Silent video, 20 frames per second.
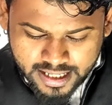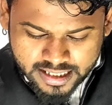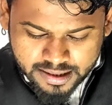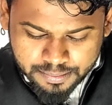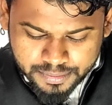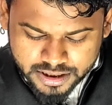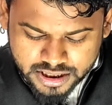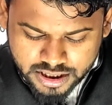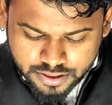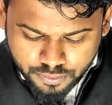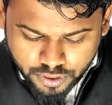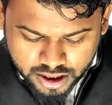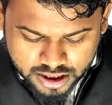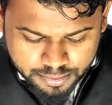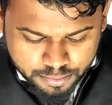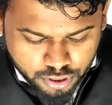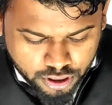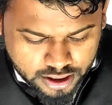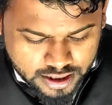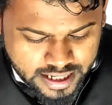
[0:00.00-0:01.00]
Let me see what
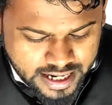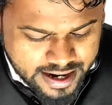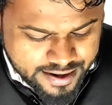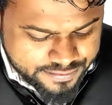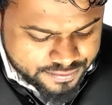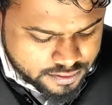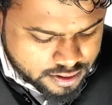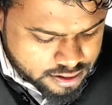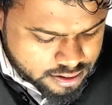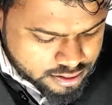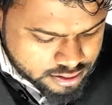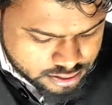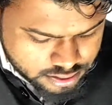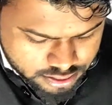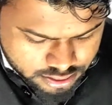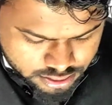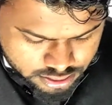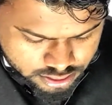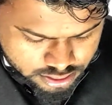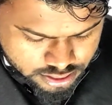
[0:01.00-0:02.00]
more left.
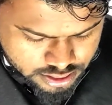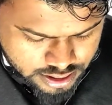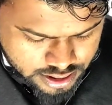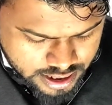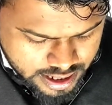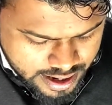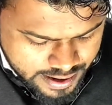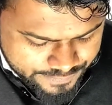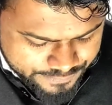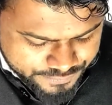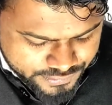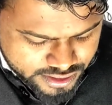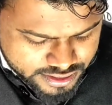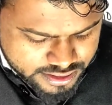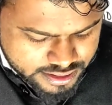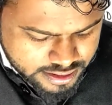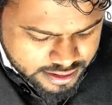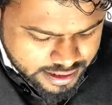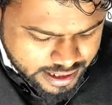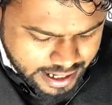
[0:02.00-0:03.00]

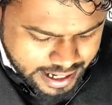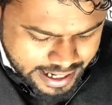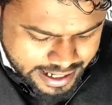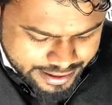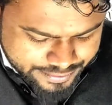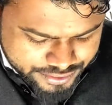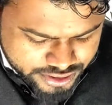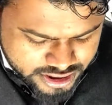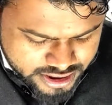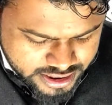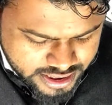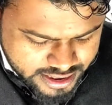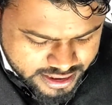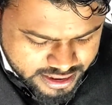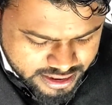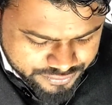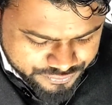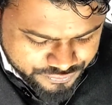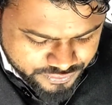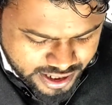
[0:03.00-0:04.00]
Everything I have said,
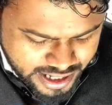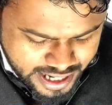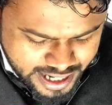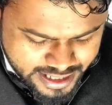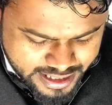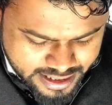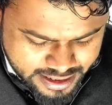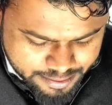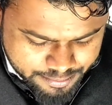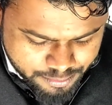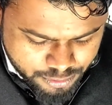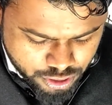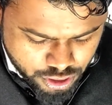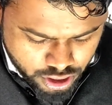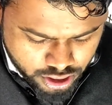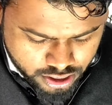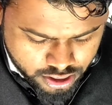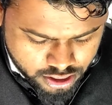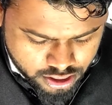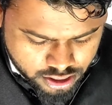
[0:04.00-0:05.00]
if I am
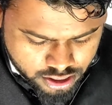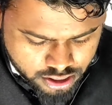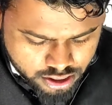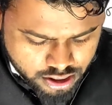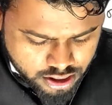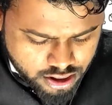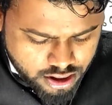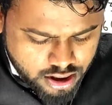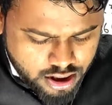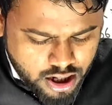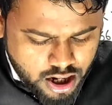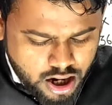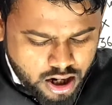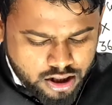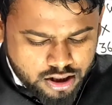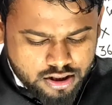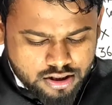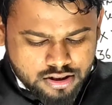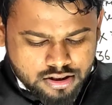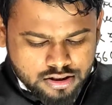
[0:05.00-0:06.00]
not
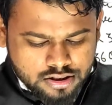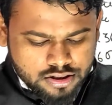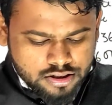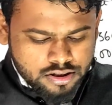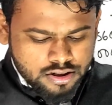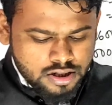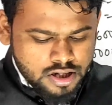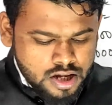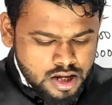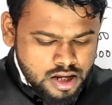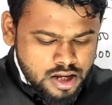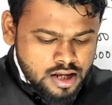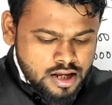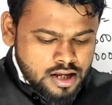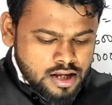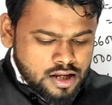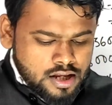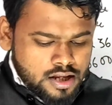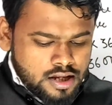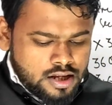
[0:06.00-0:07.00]
wrong.
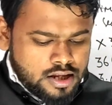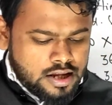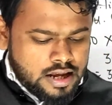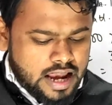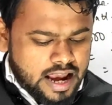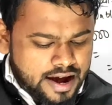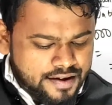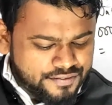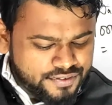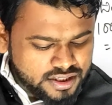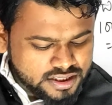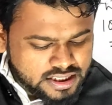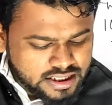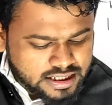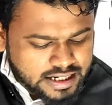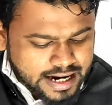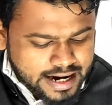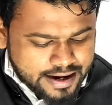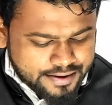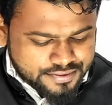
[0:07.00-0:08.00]

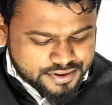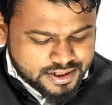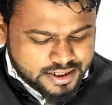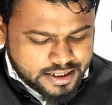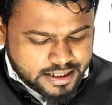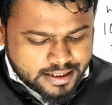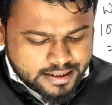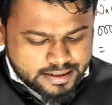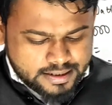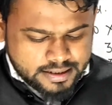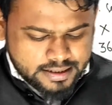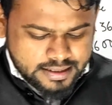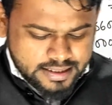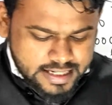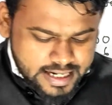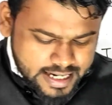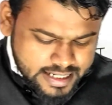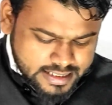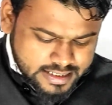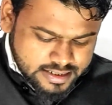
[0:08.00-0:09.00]
Everything I have said.
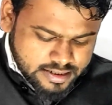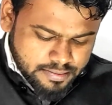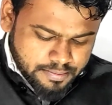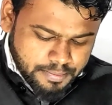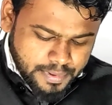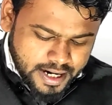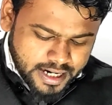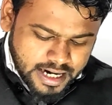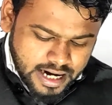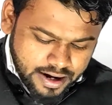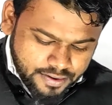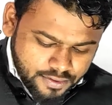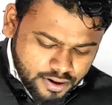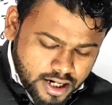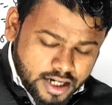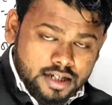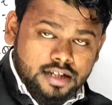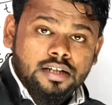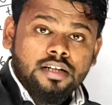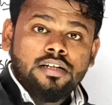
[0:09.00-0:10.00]
Yes,
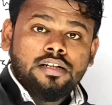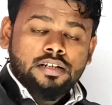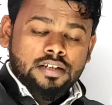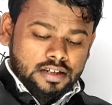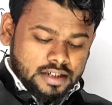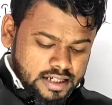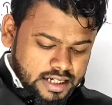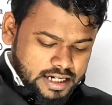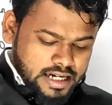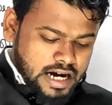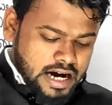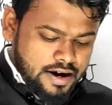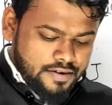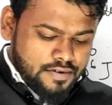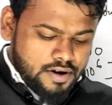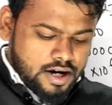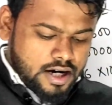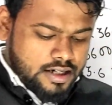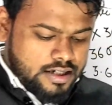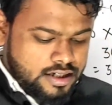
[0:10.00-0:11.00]
megawatt,
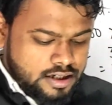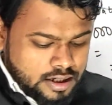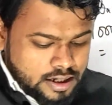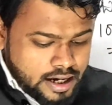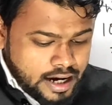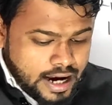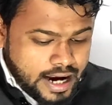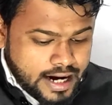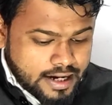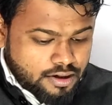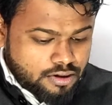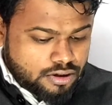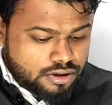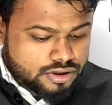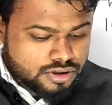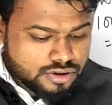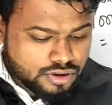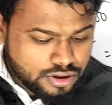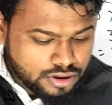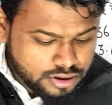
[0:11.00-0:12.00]
gigawatt, and
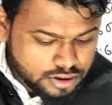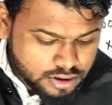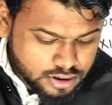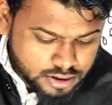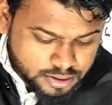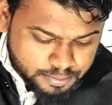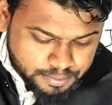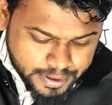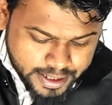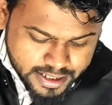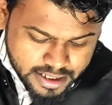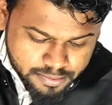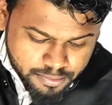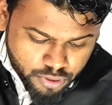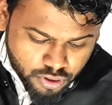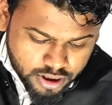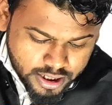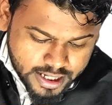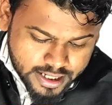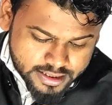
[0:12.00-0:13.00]
also many
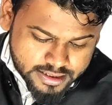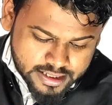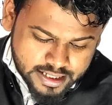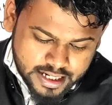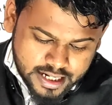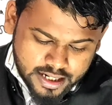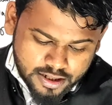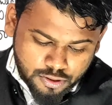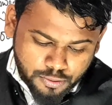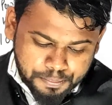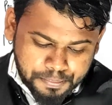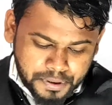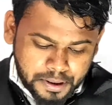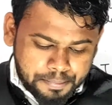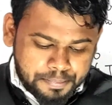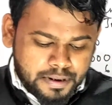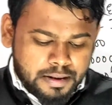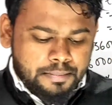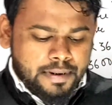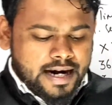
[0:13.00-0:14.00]
more are there. You
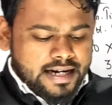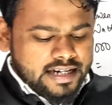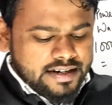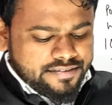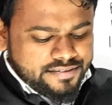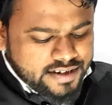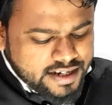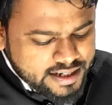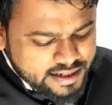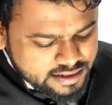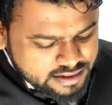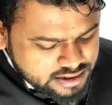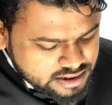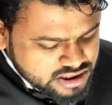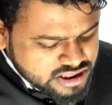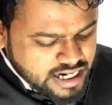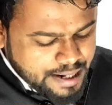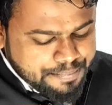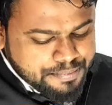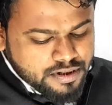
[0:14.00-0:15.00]
people might have read in the
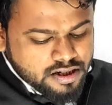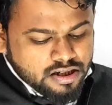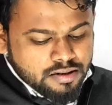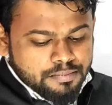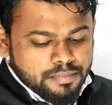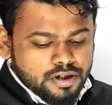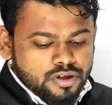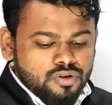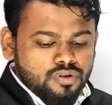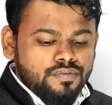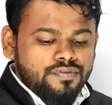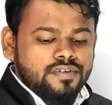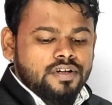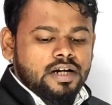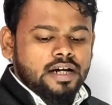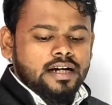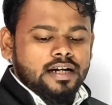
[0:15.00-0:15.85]
chapter number 2 of